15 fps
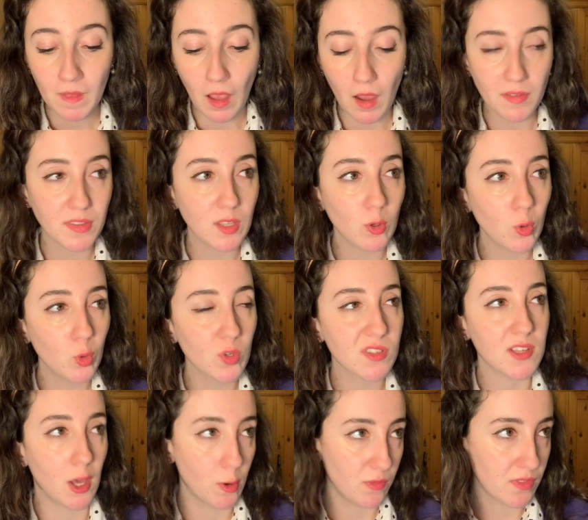I think
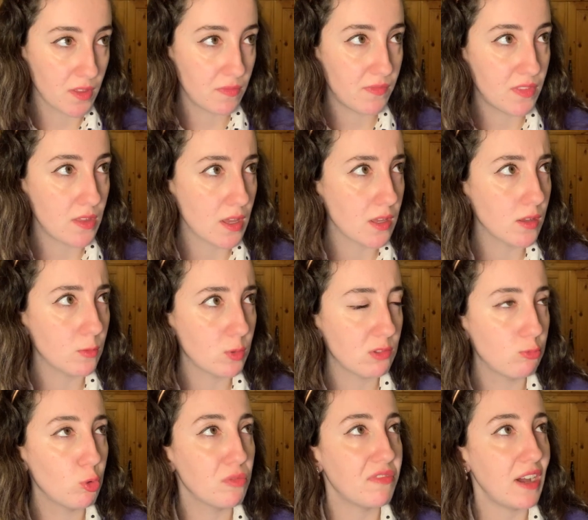also the thing with
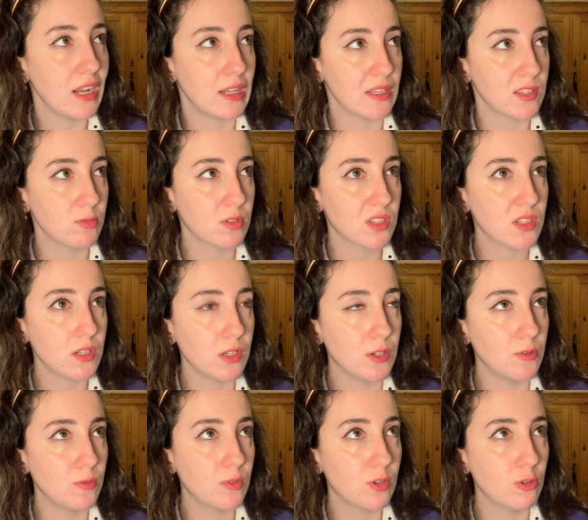Wolf Alice, what's
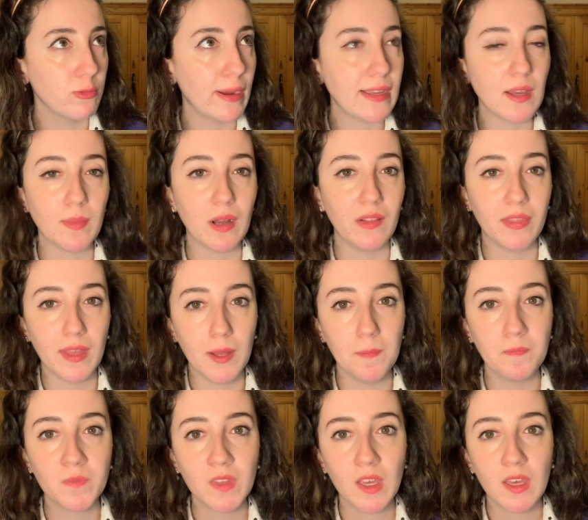so great about
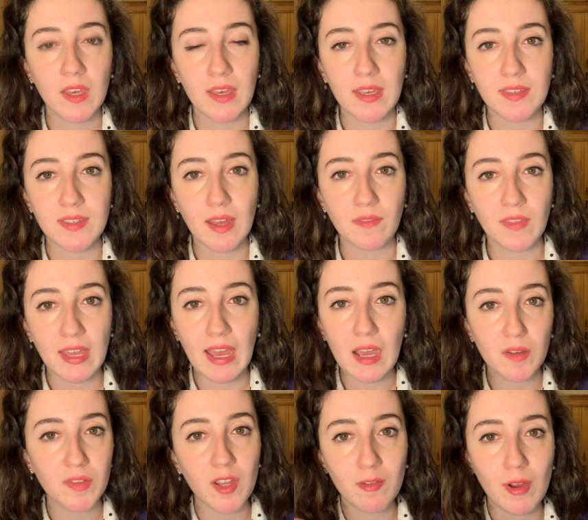them is that they
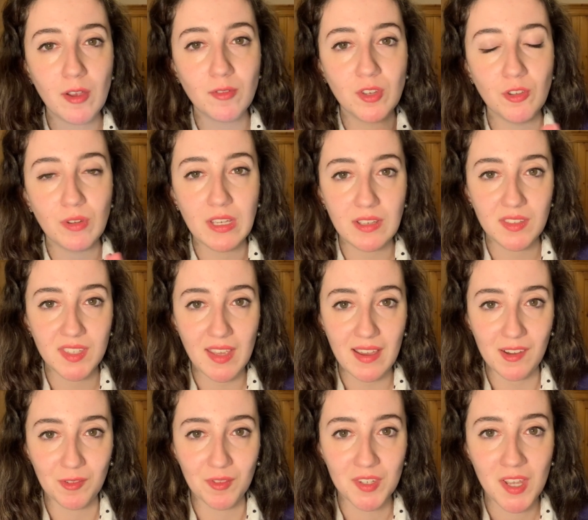have their own unique
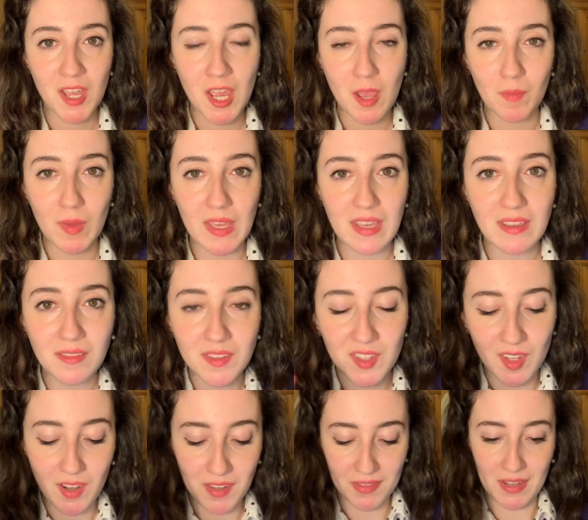sound, but
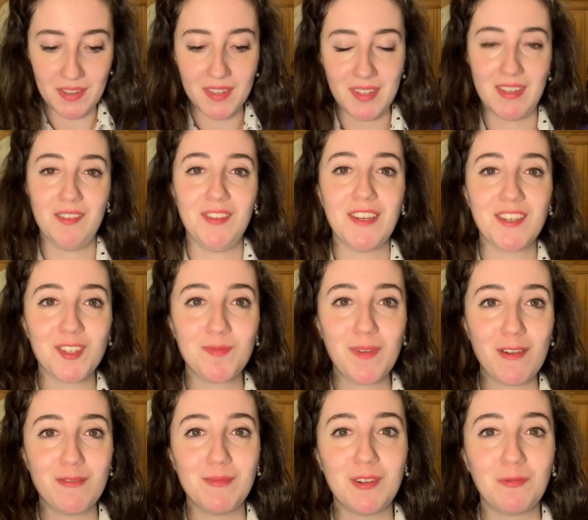inside that sound they
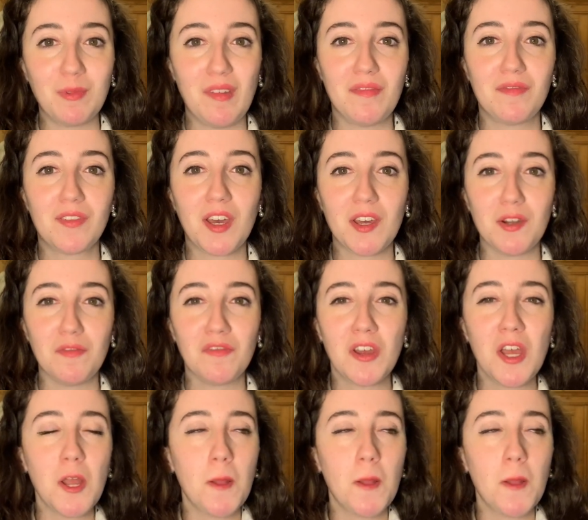experiment with kind of